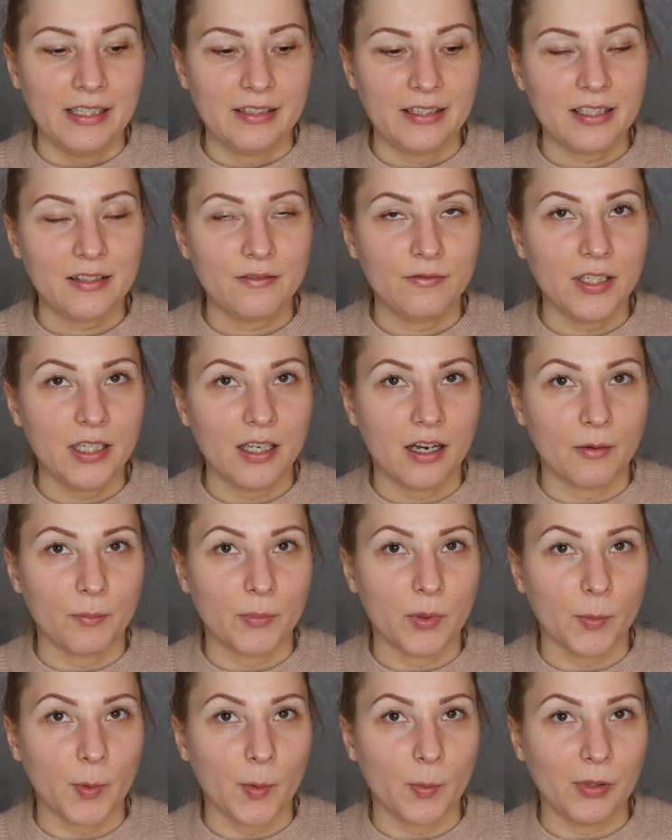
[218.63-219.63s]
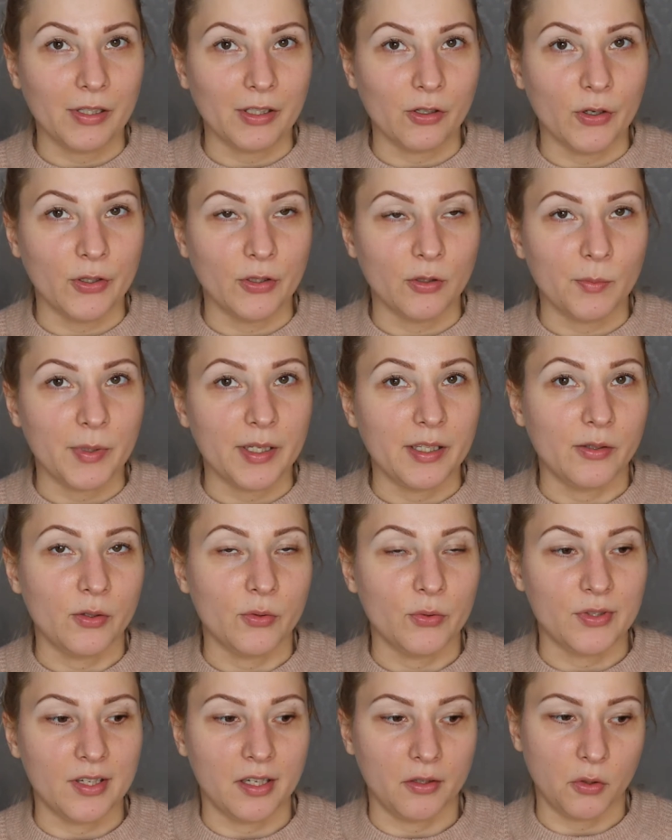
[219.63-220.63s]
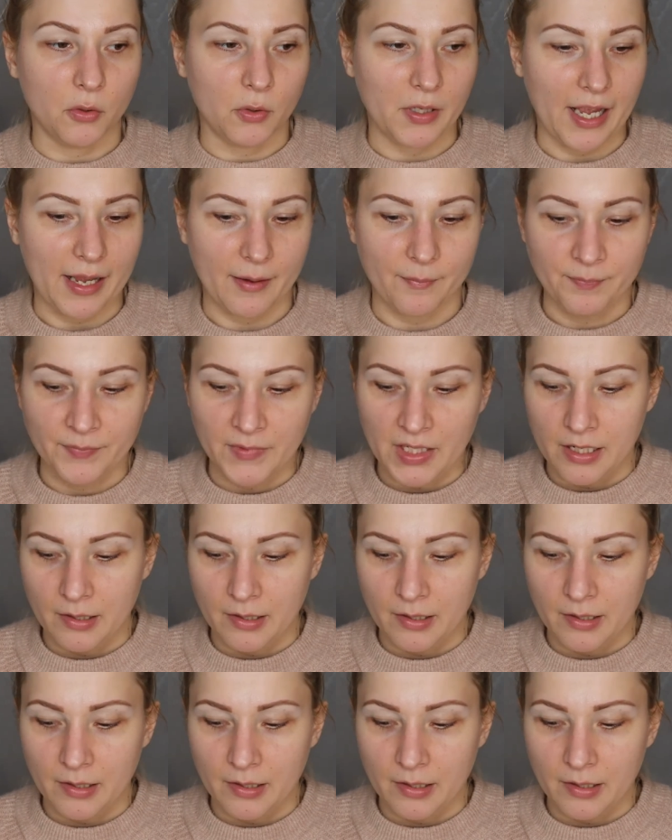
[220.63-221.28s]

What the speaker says: This we are probably going to be using today.